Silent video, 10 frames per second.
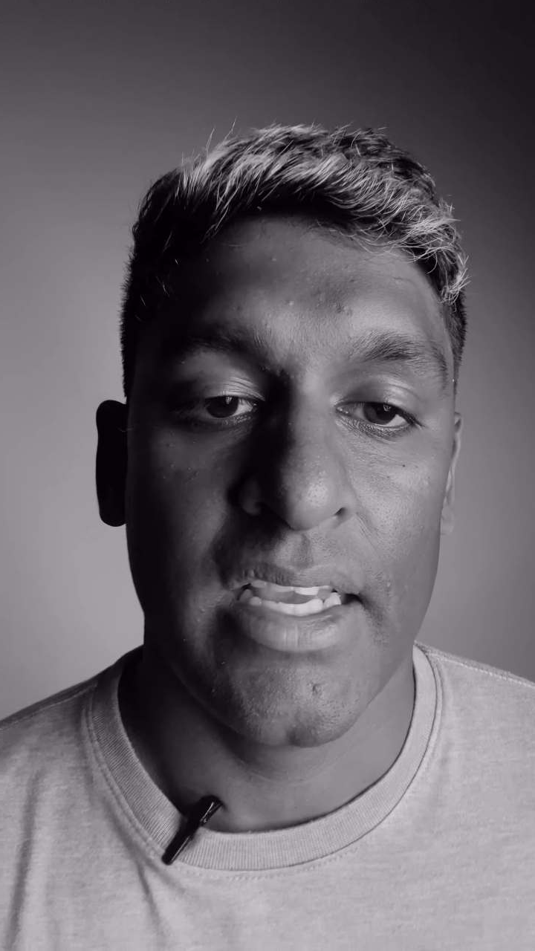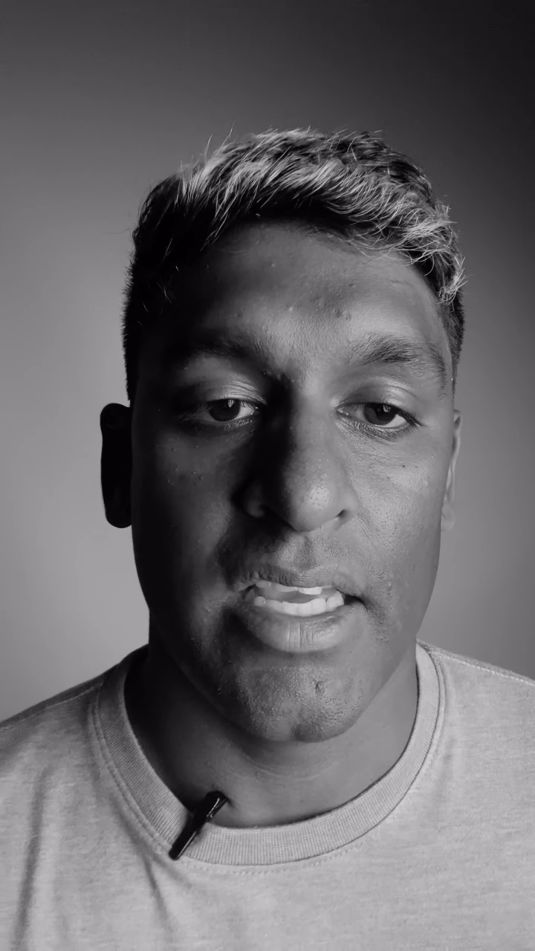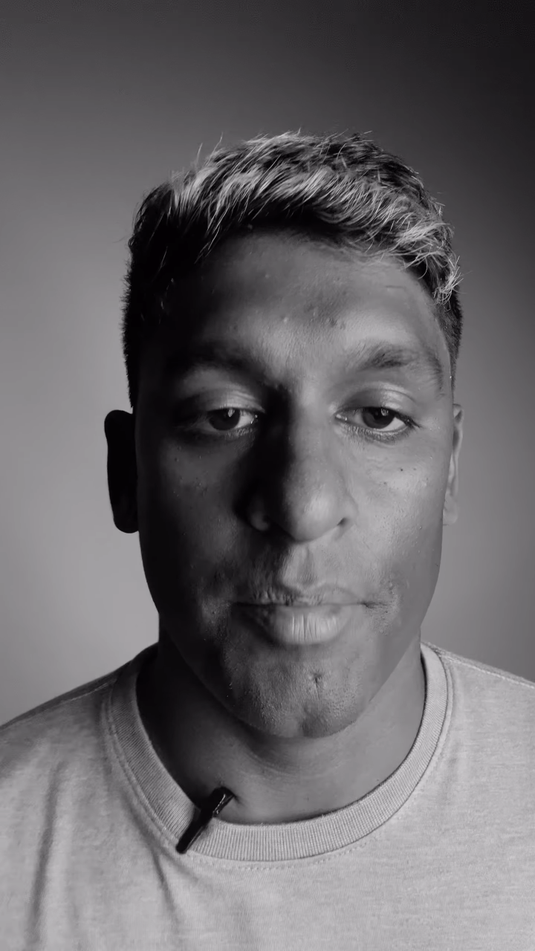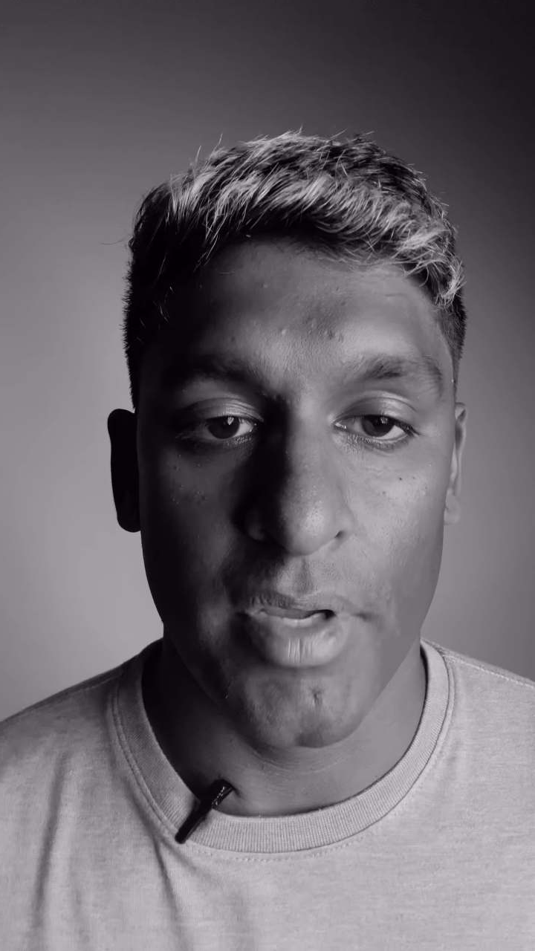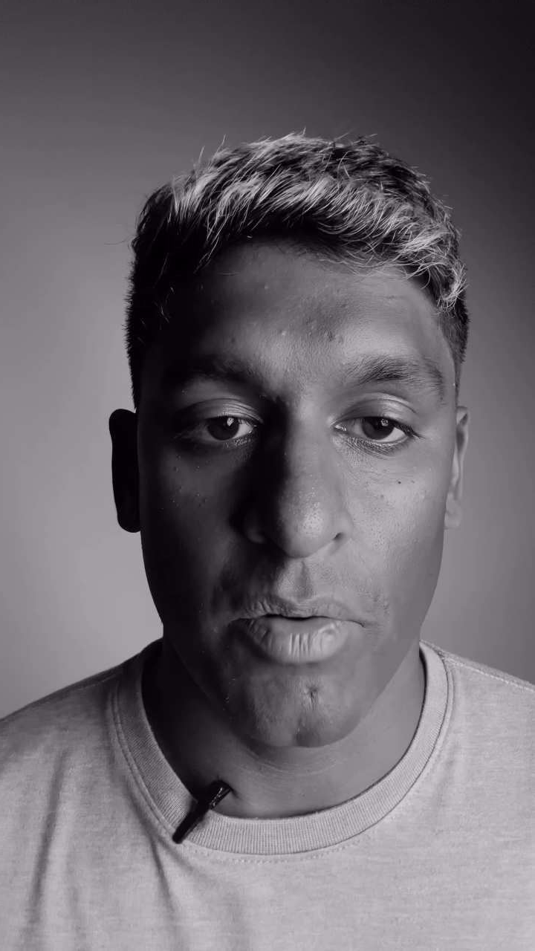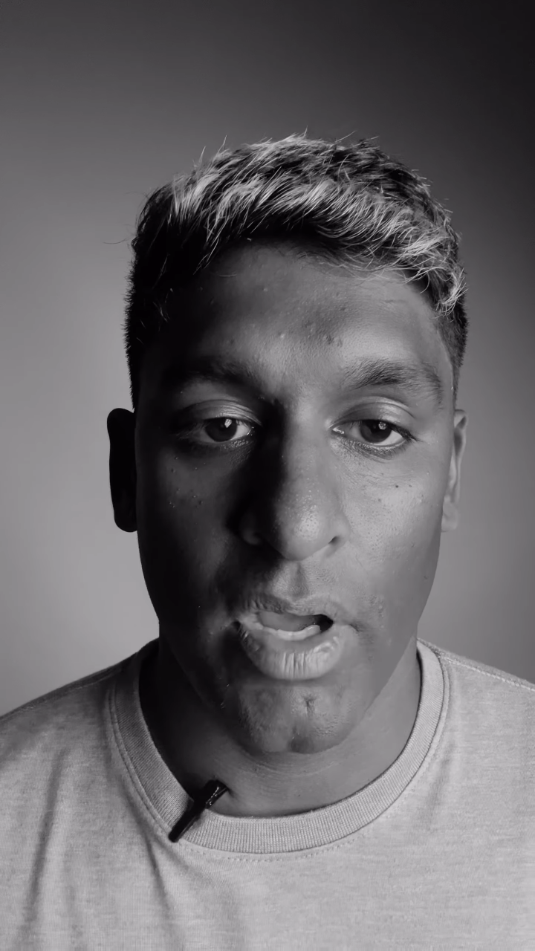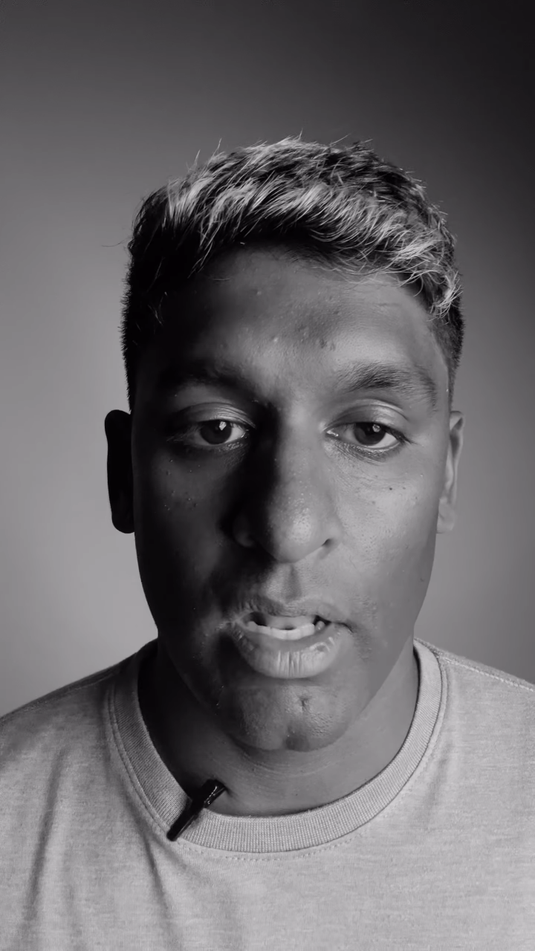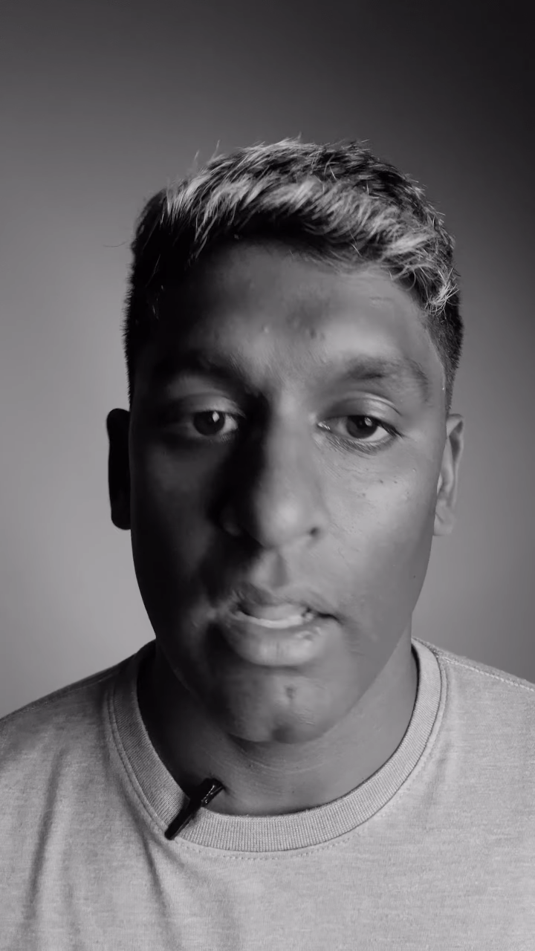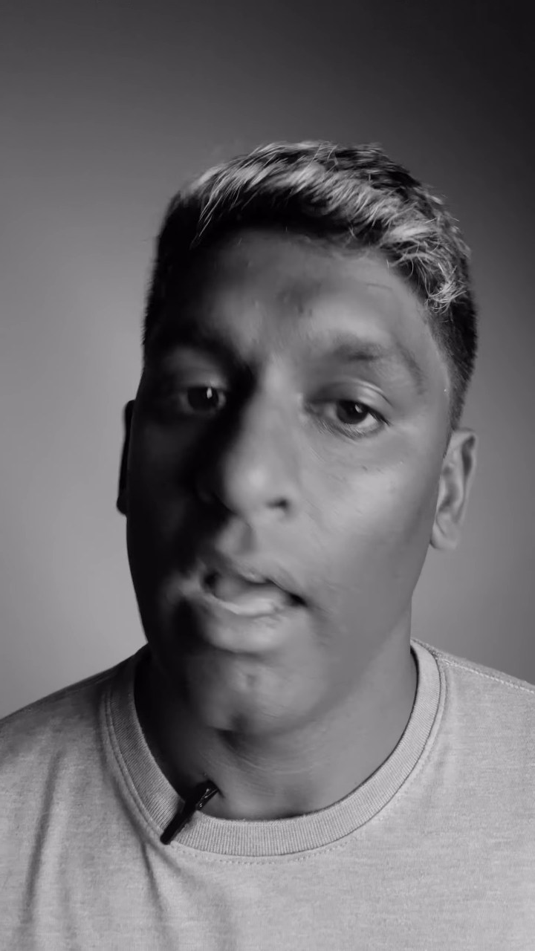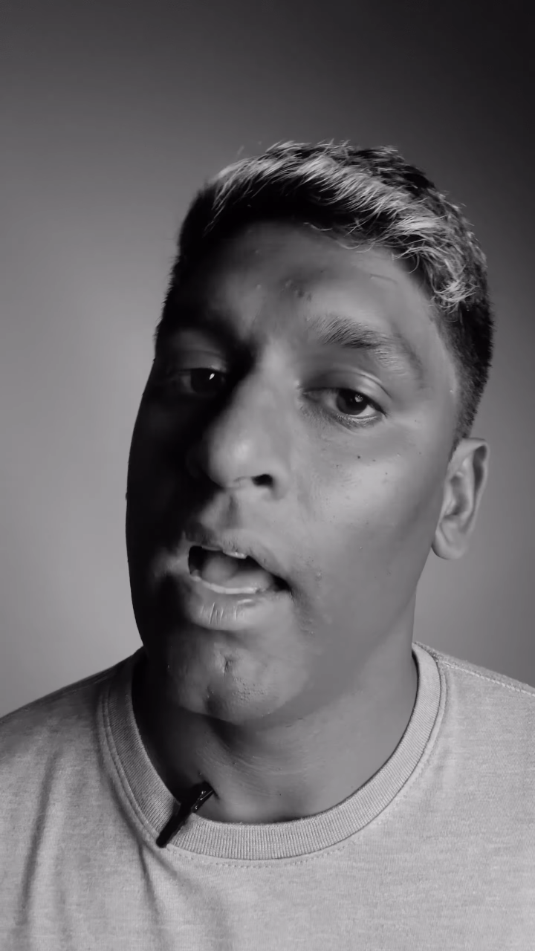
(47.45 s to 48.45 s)
In the
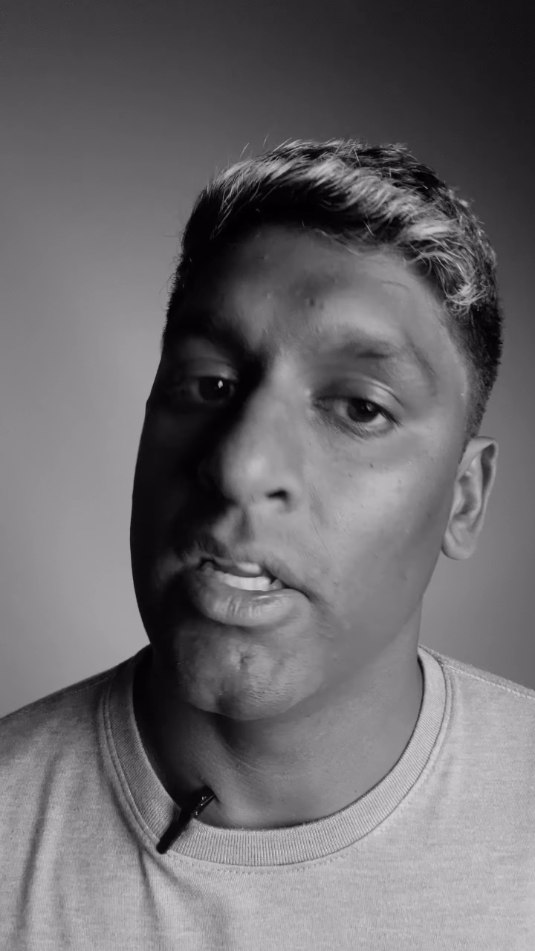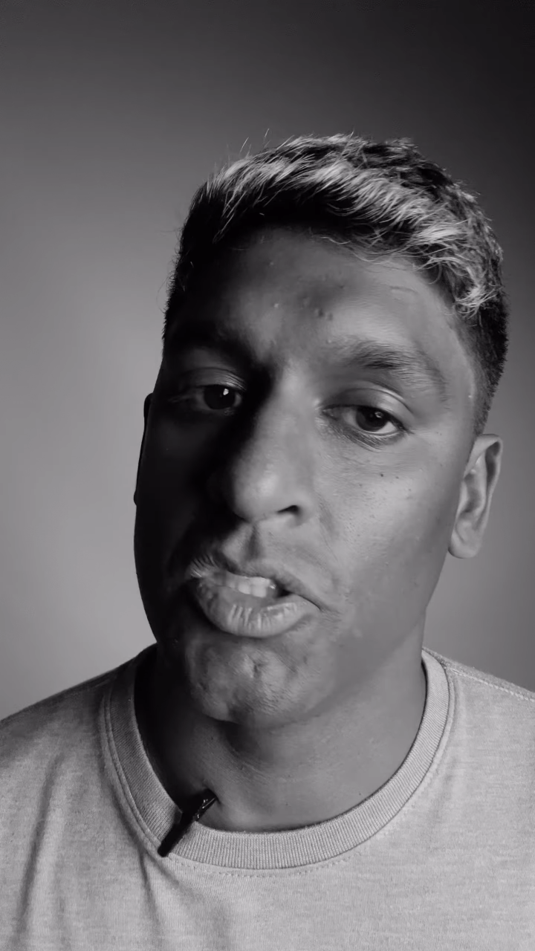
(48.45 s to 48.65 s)
meanwhile, I